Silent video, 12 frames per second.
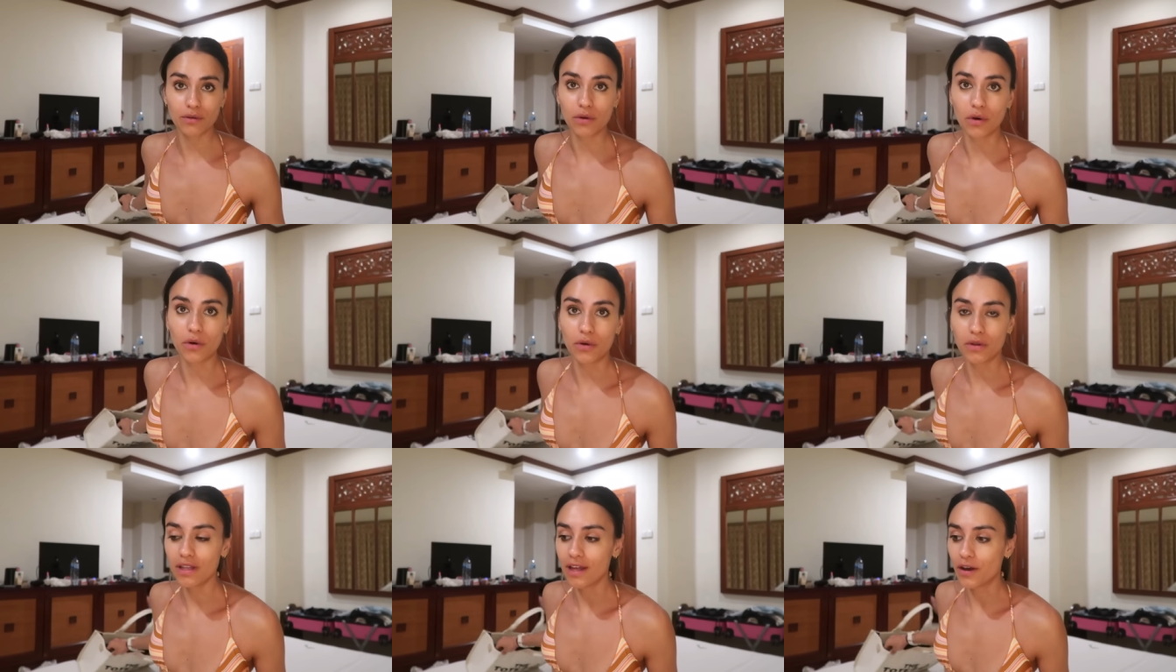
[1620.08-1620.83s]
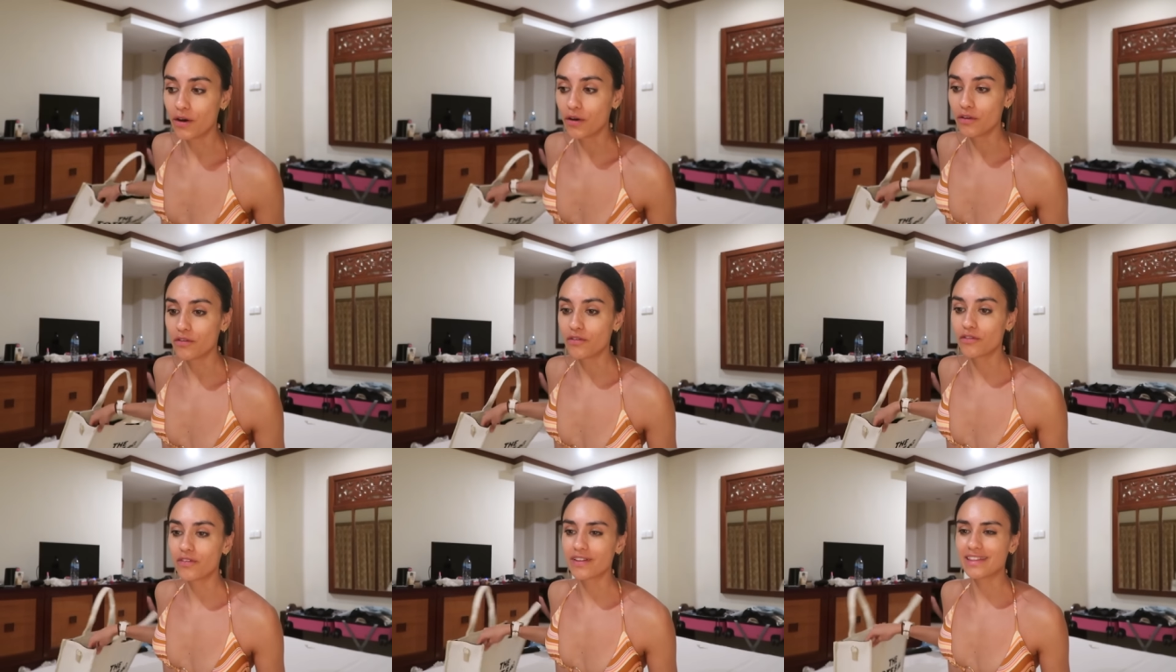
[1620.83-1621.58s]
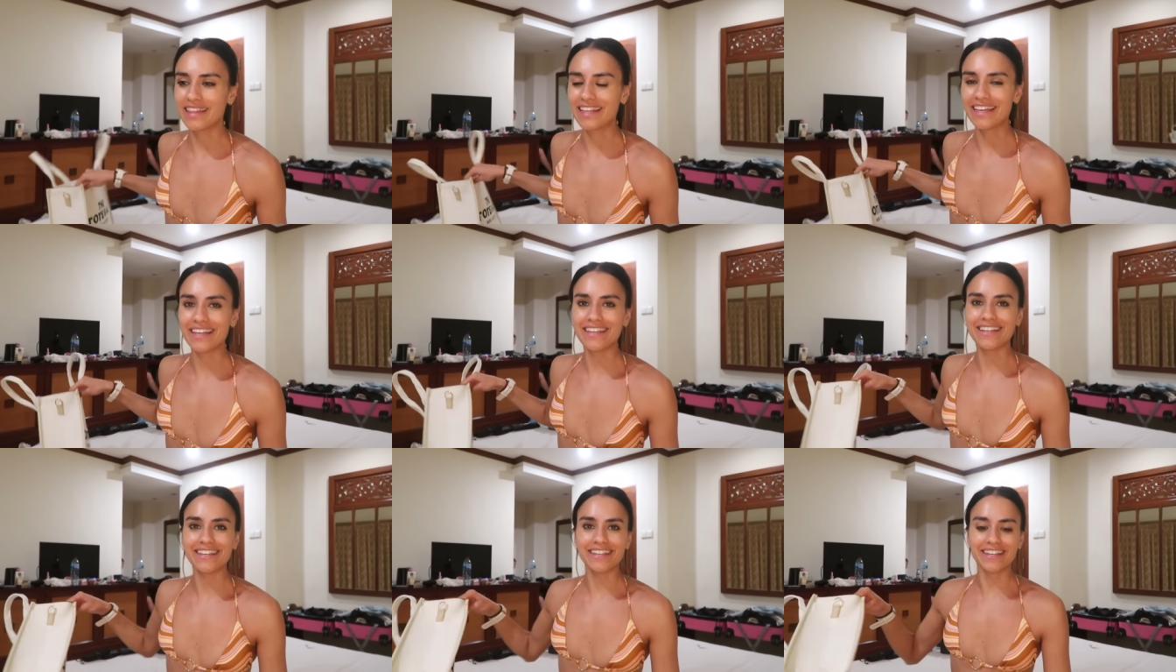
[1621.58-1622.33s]
little haul of
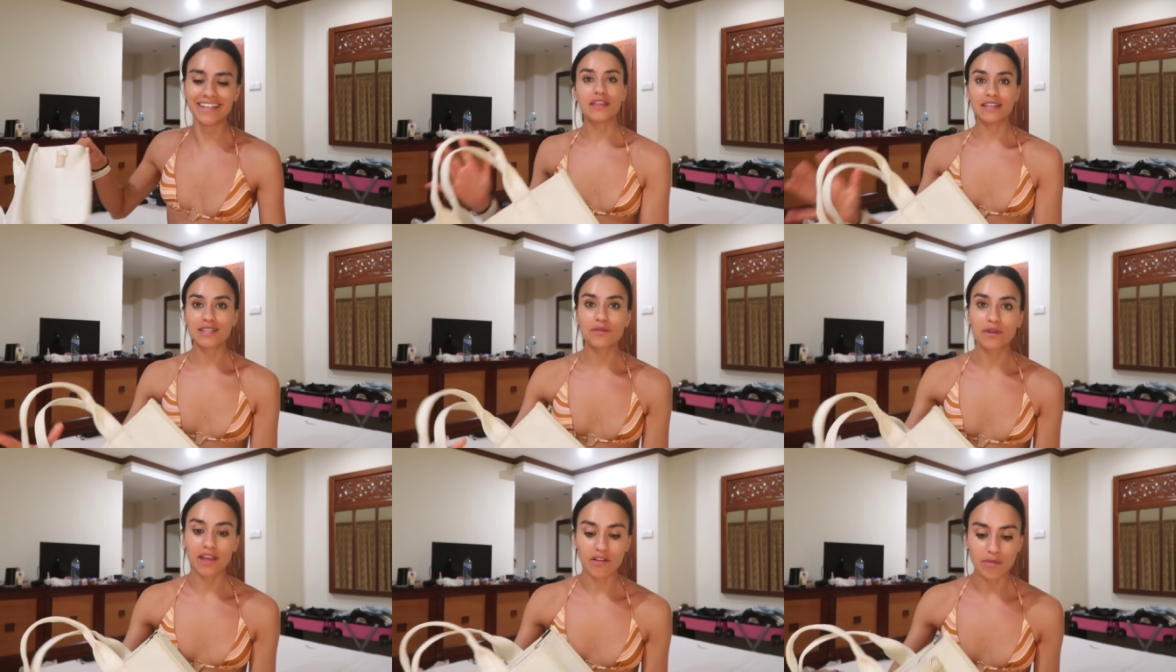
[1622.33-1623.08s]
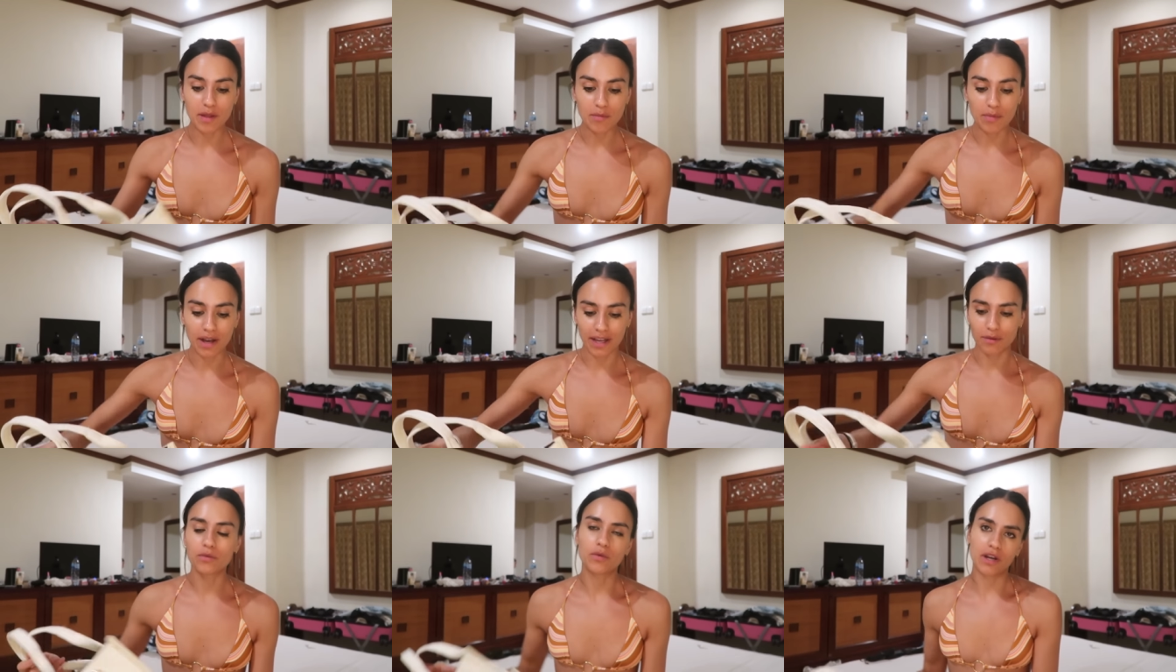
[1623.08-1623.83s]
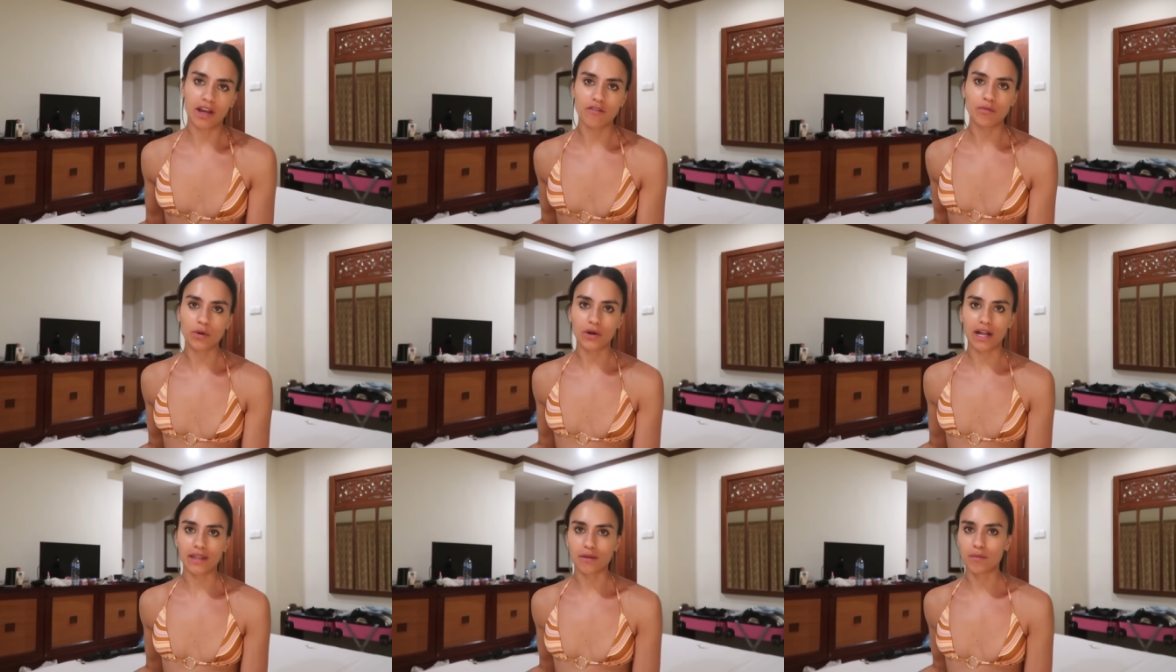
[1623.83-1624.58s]
the things that we have been buying, or what I've
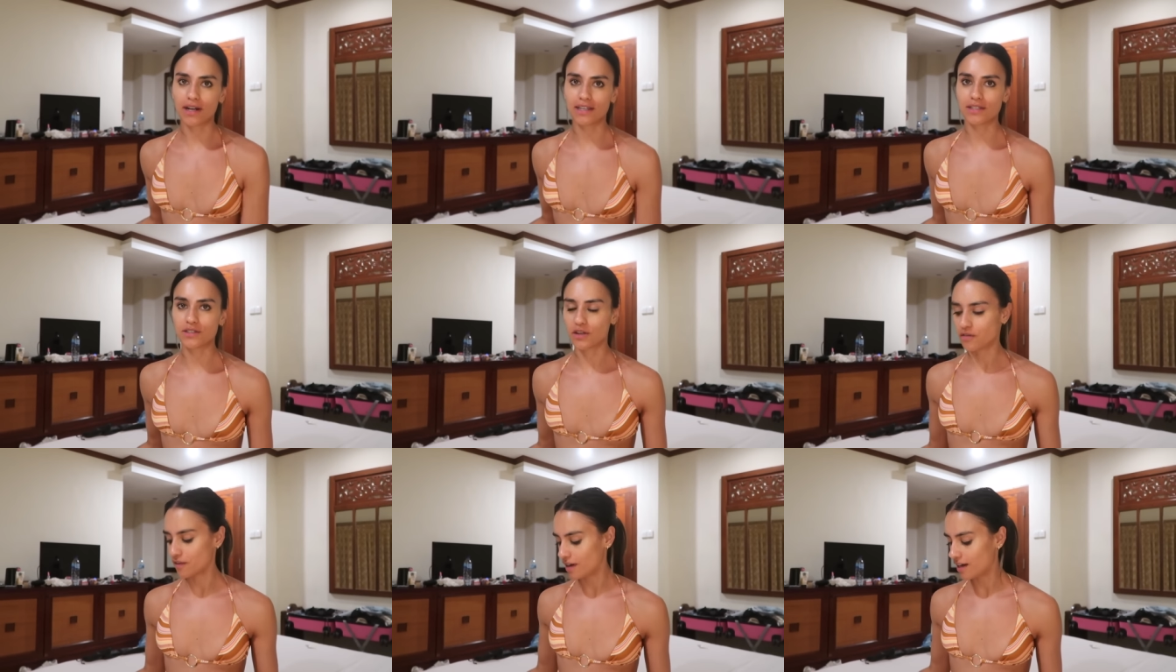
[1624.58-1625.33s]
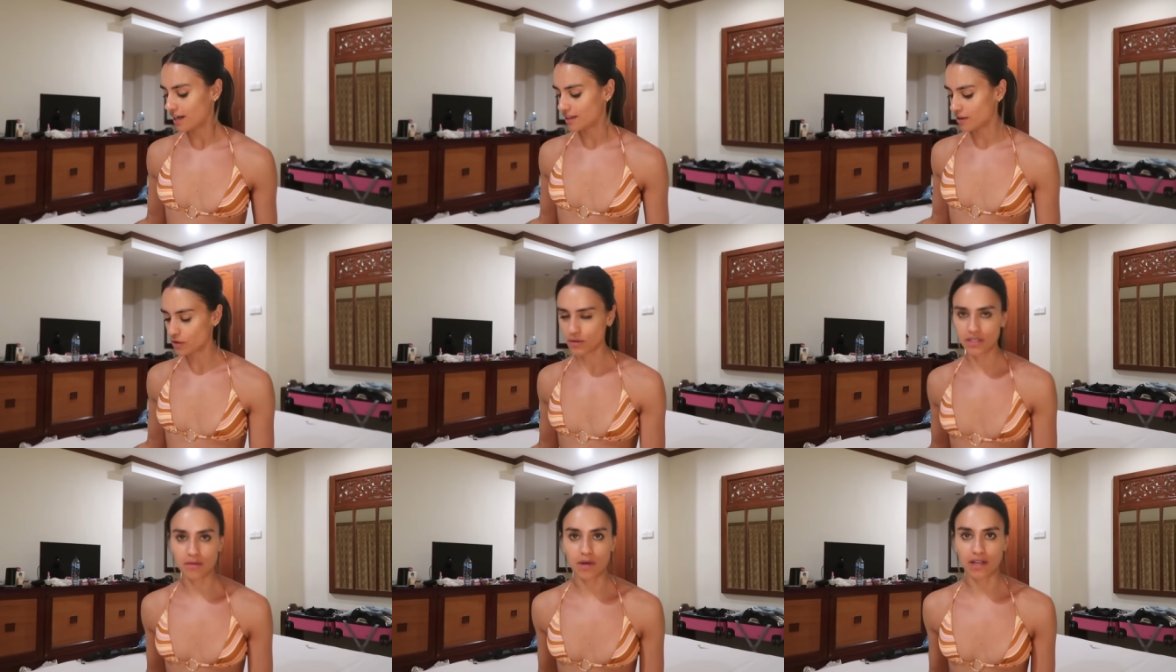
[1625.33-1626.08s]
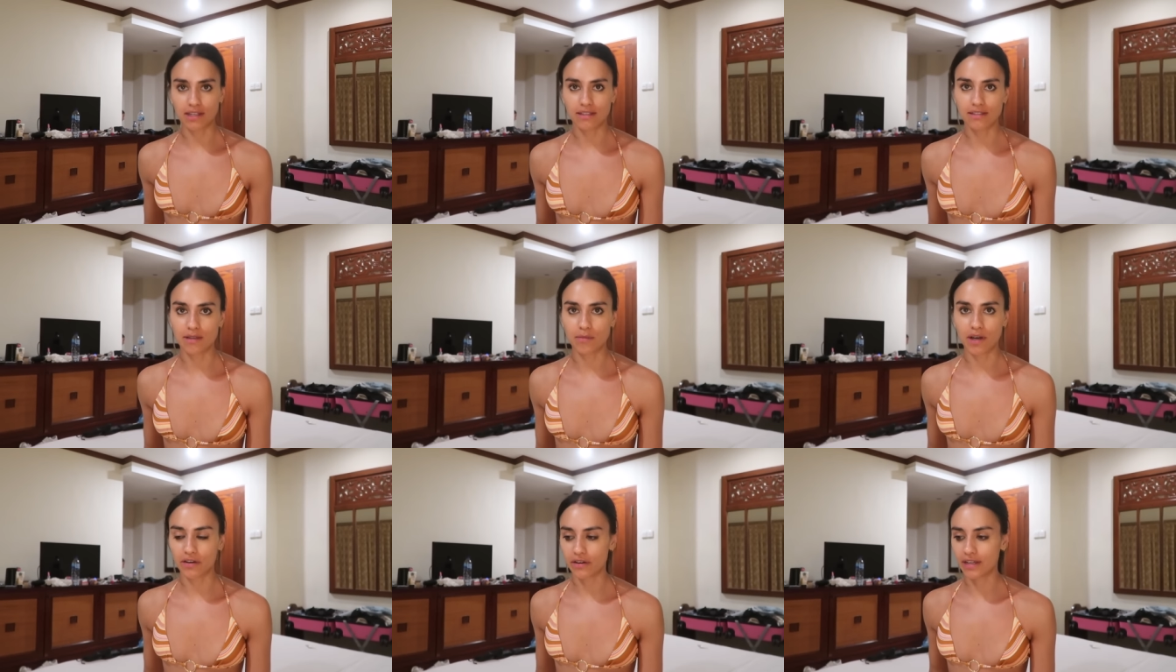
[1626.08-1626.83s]
bought at the market so far. I love going to the markets and
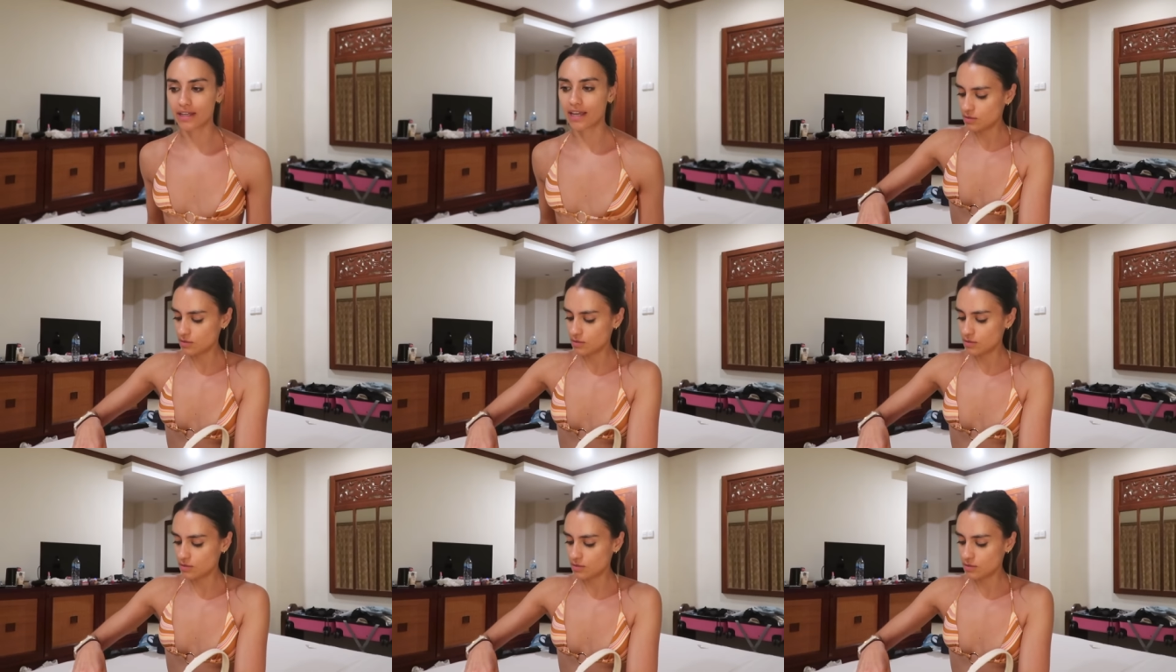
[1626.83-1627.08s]
bartering.